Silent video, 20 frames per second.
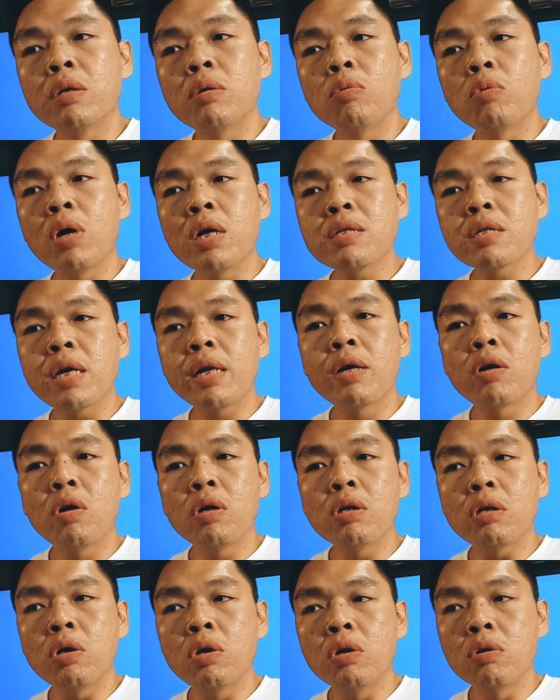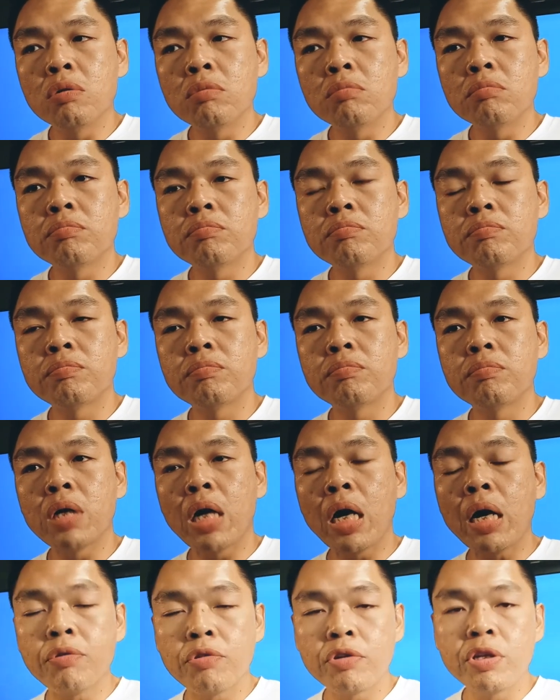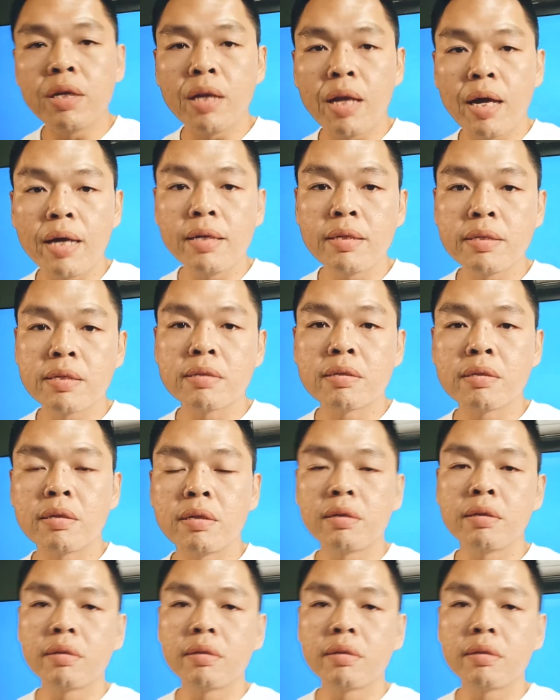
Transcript: once I got home, I realized